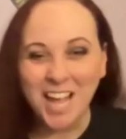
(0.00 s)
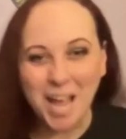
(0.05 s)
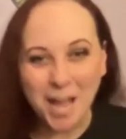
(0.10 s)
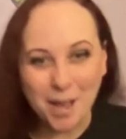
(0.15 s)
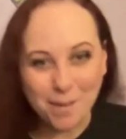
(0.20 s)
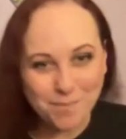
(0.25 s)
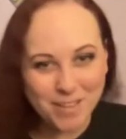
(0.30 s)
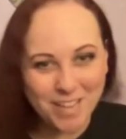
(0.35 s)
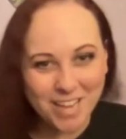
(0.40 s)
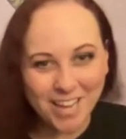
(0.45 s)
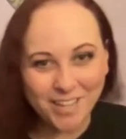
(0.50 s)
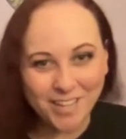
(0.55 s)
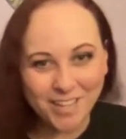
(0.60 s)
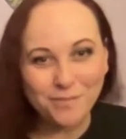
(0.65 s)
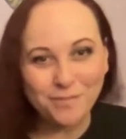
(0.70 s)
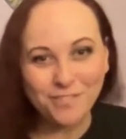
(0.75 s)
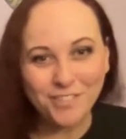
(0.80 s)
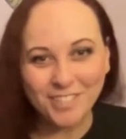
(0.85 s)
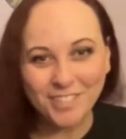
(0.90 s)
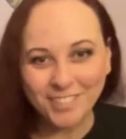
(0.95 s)
Happy
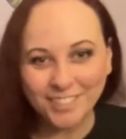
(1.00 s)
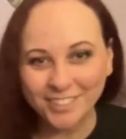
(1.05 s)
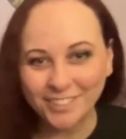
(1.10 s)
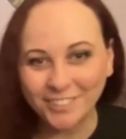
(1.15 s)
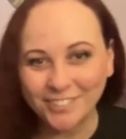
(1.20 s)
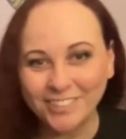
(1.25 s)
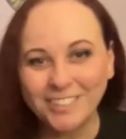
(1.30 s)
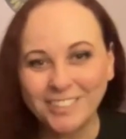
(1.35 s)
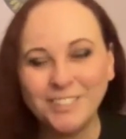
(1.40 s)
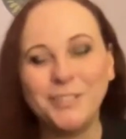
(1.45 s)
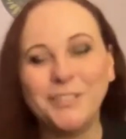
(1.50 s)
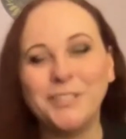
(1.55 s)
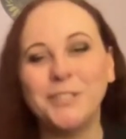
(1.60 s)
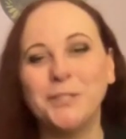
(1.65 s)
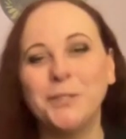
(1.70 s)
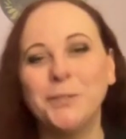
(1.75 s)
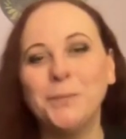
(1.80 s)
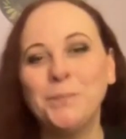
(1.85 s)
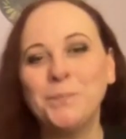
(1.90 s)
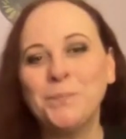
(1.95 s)
anniversary, you
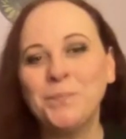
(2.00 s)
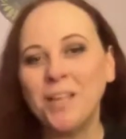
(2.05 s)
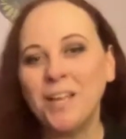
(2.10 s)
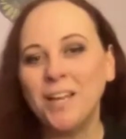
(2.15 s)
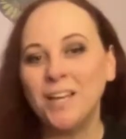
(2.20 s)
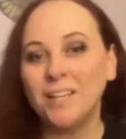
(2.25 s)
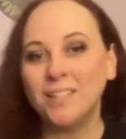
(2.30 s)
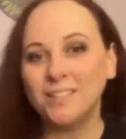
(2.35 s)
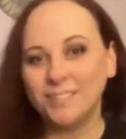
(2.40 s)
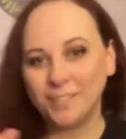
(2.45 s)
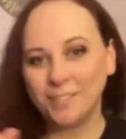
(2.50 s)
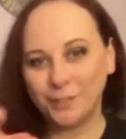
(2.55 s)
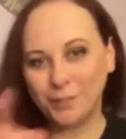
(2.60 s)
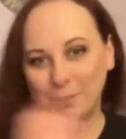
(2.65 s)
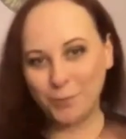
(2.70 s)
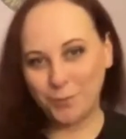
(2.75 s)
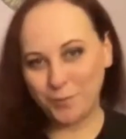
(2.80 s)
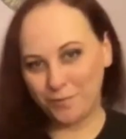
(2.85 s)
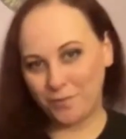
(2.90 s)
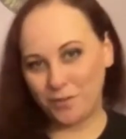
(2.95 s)
two, to the
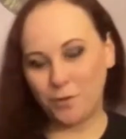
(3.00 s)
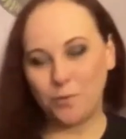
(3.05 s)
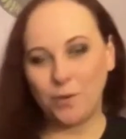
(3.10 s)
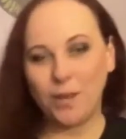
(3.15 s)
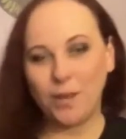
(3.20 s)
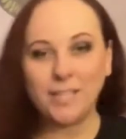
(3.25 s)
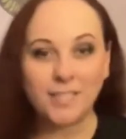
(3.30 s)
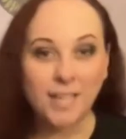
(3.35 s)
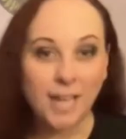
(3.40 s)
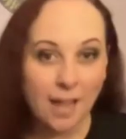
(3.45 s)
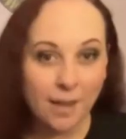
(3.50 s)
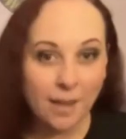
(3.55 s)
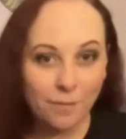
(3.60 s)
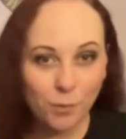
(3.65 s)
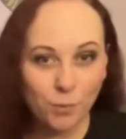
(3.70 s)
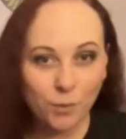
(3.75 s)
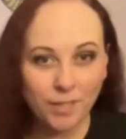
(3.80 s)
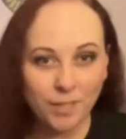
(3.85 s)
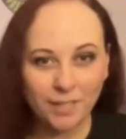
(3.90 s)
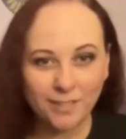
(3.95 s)
two of you and to
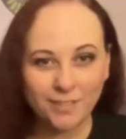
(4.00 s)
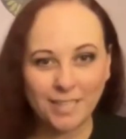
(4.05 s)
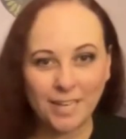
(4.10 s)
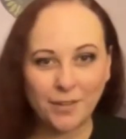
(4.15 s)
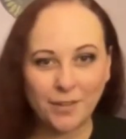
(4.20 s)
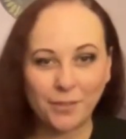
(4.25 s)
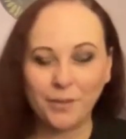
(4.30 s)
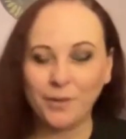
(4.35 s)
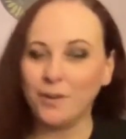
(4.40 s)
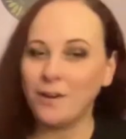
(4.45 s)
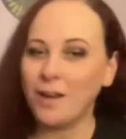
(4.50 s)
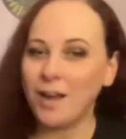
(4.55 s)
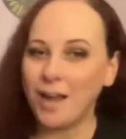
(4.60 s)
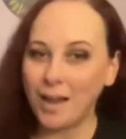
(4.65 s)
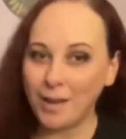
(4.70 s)
everyone else out there.